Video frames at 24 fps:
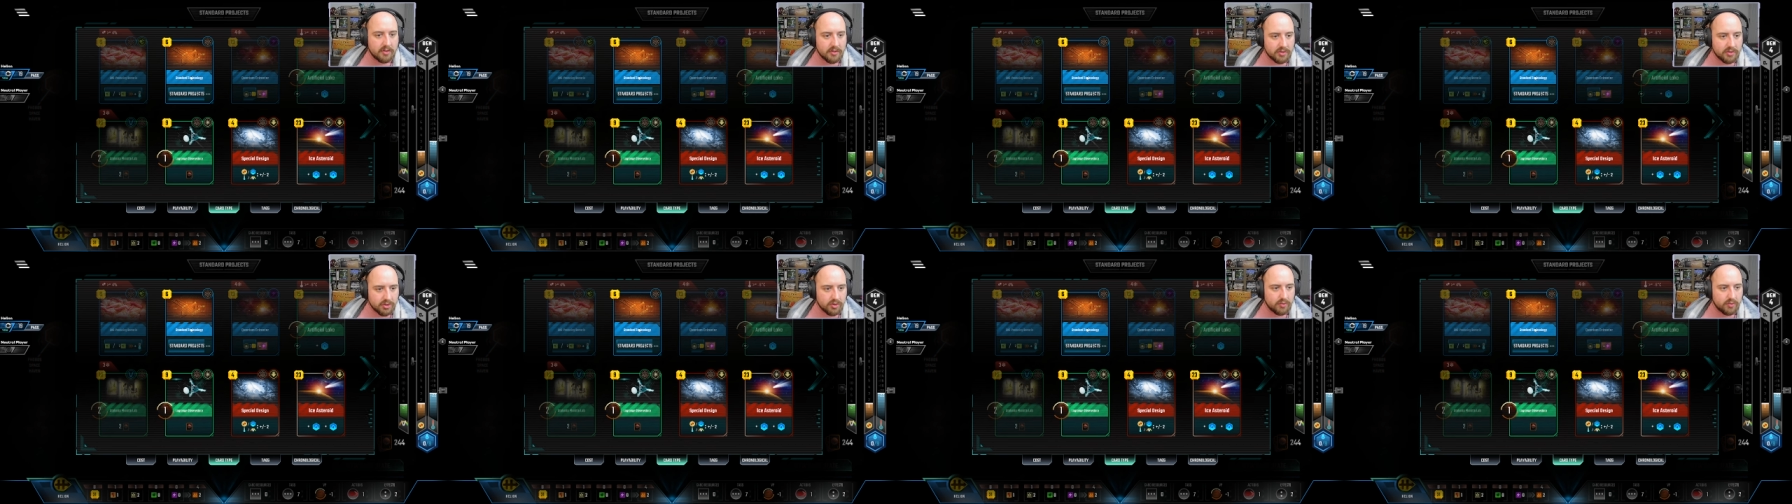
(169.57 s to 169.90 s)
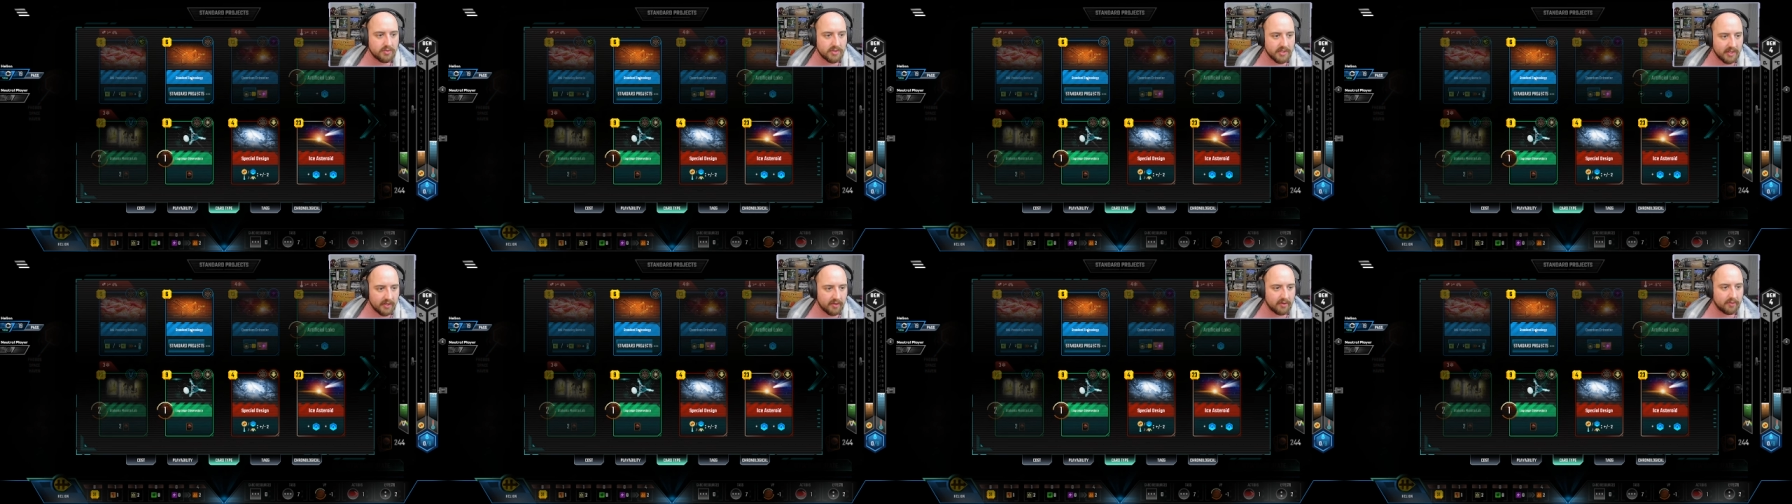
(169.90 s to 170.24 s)
so
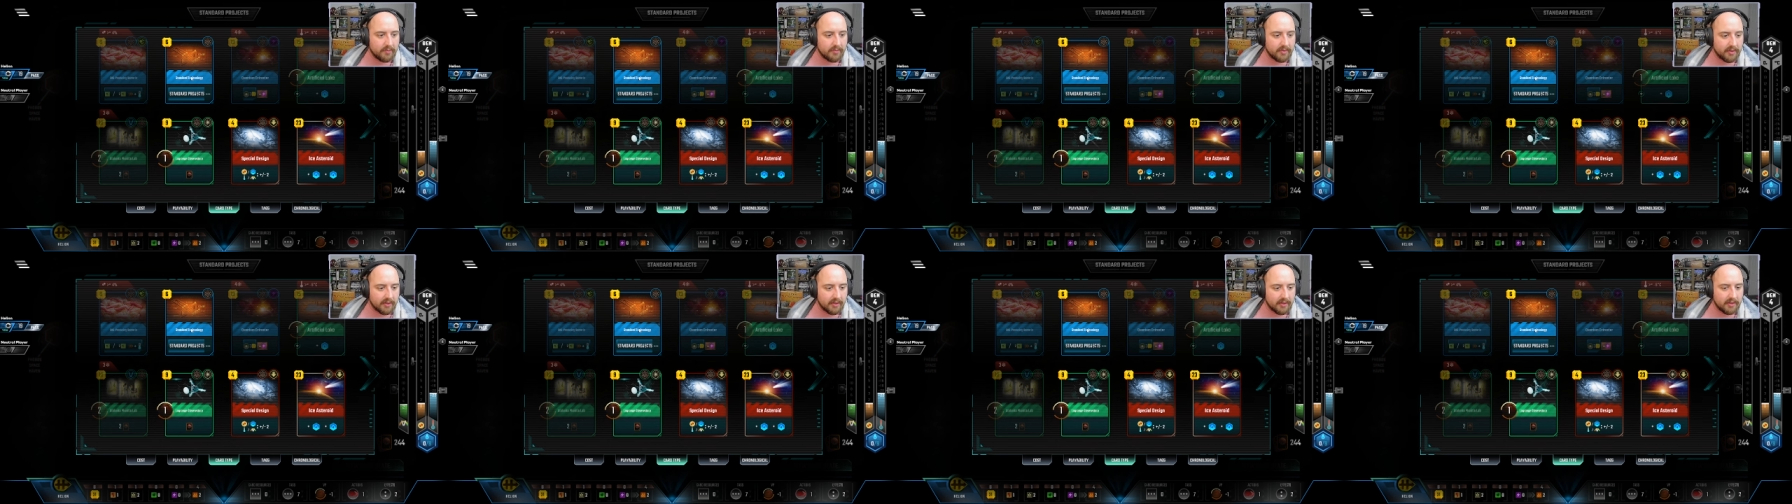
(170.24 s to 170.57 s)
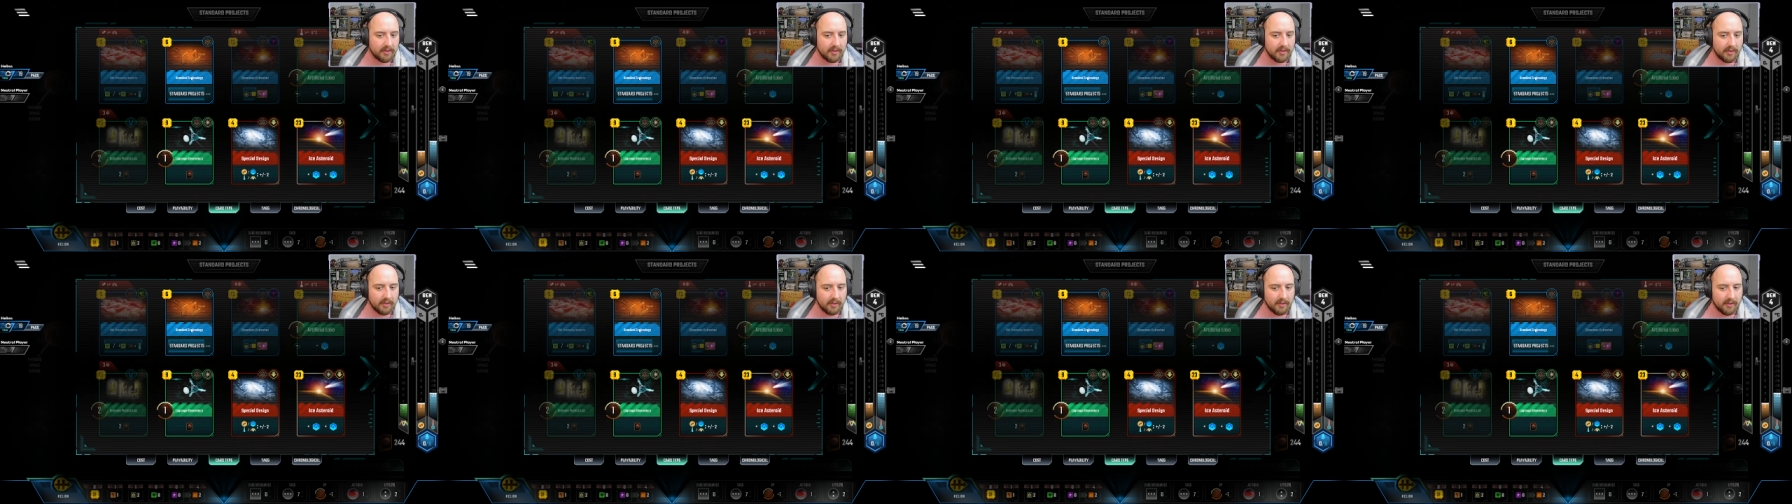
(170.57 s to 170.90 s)
terribly.
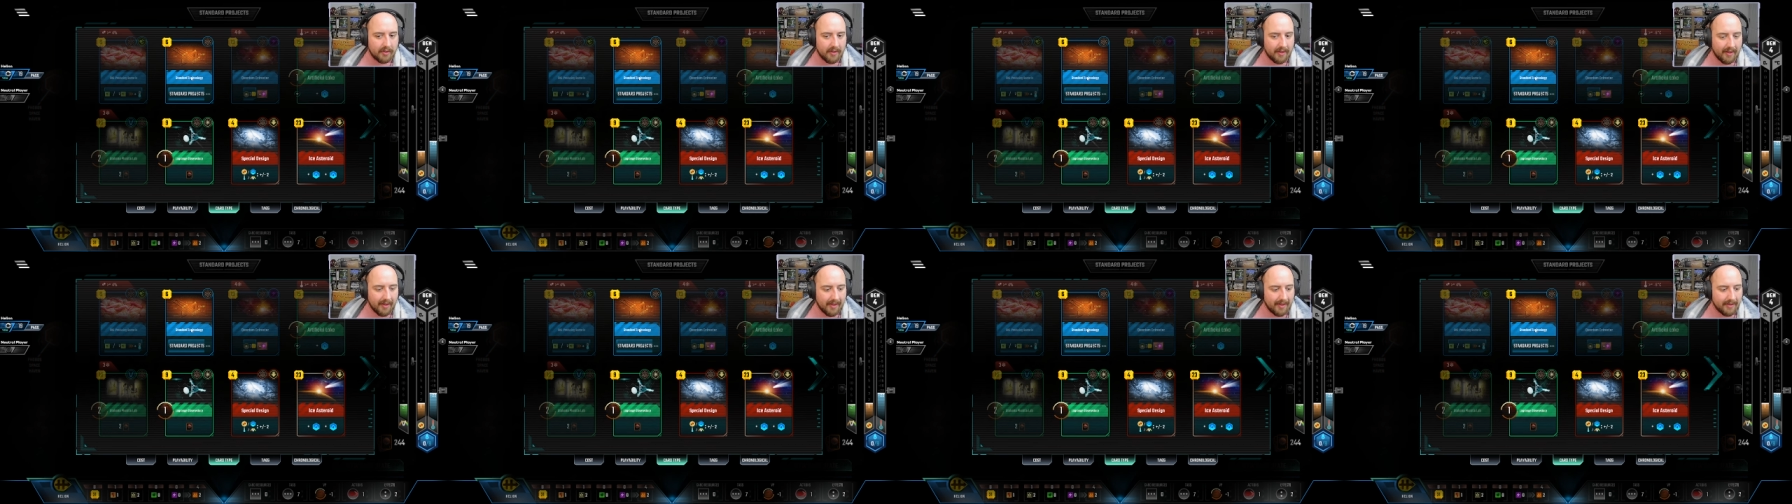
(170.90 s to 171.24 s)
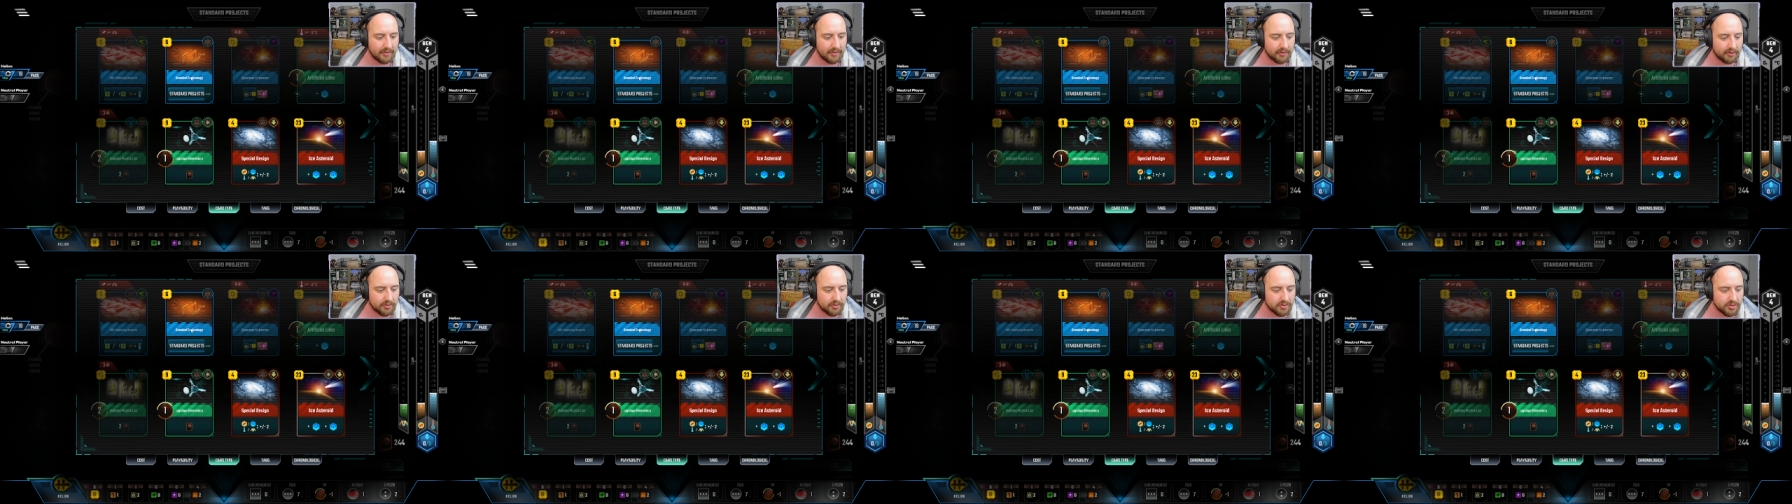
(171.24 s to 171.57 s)
And
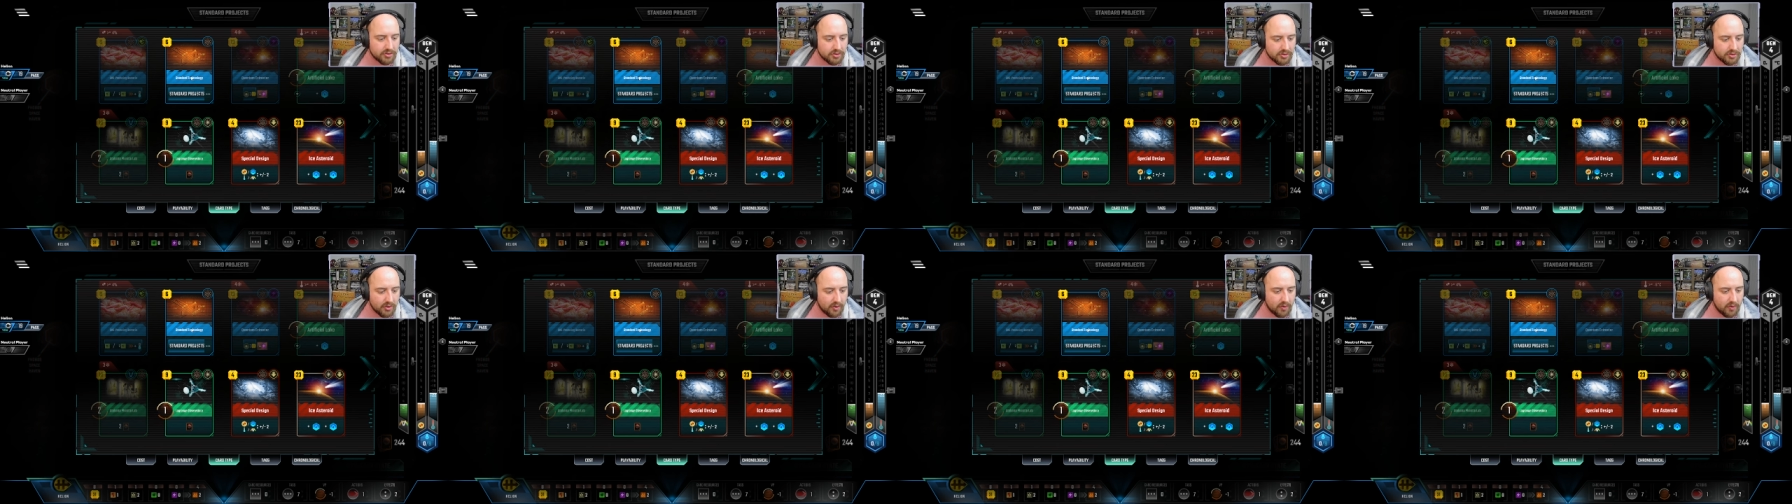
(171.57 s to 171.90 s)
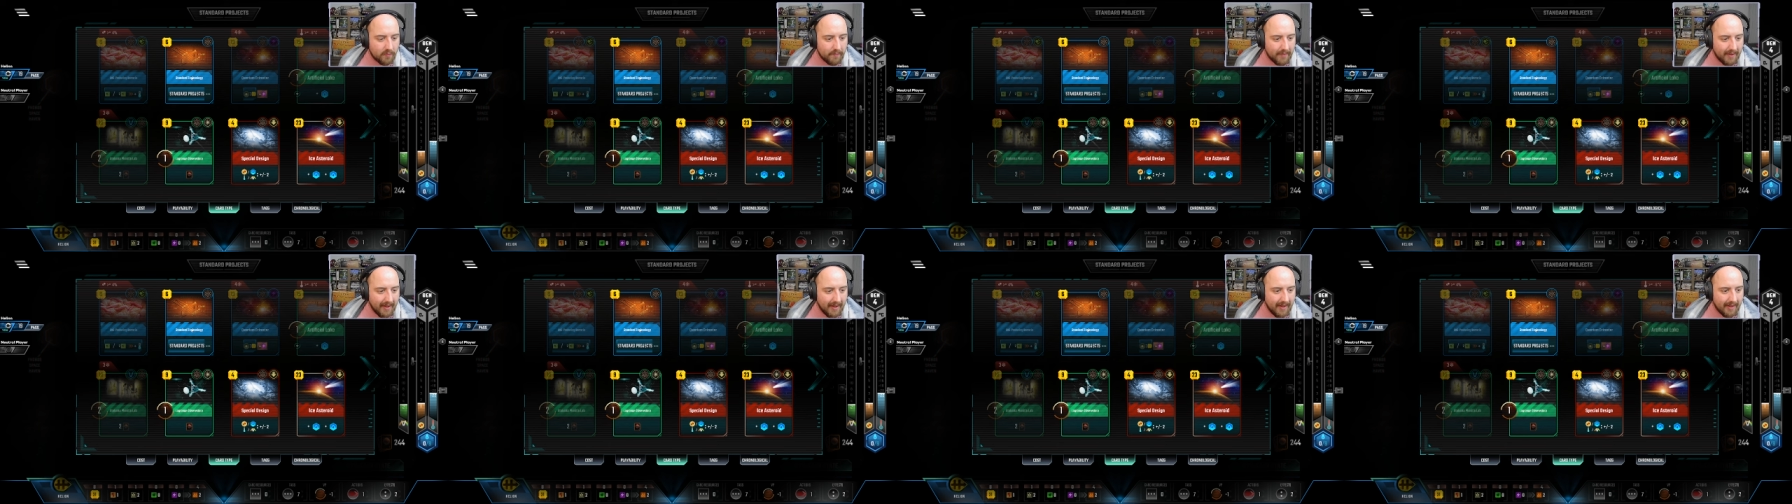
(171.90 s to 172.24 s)
you're so
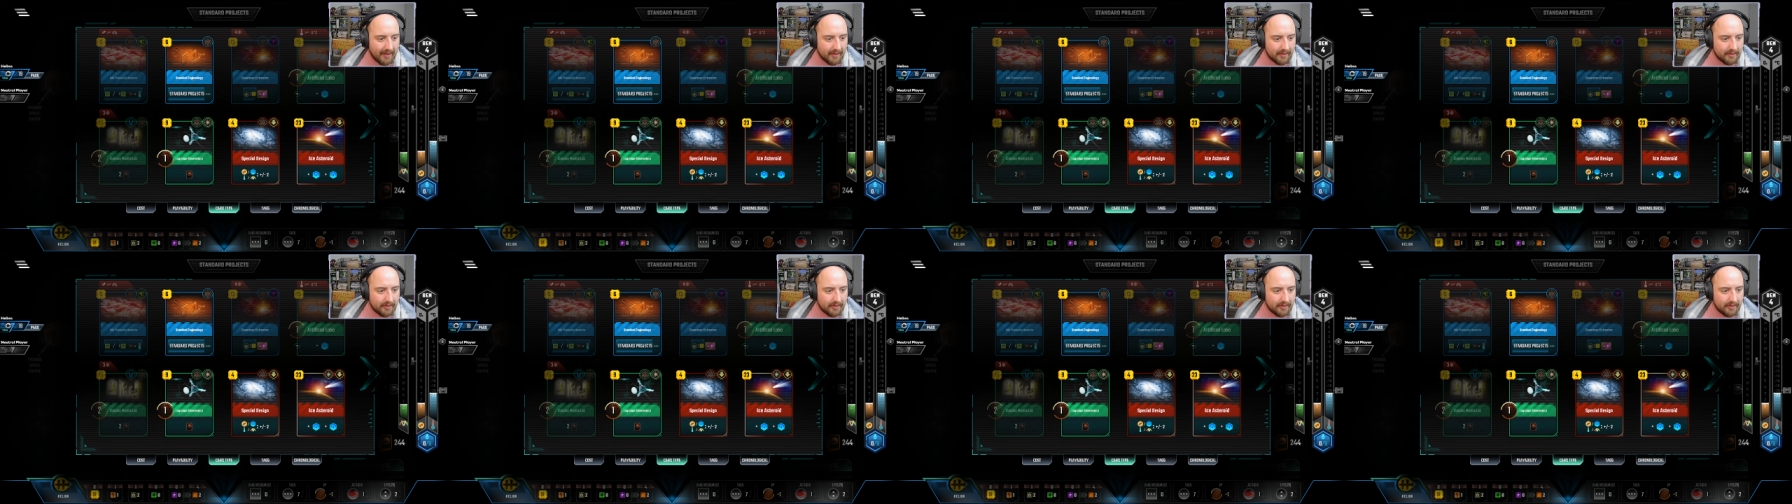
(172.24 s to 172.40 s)
back.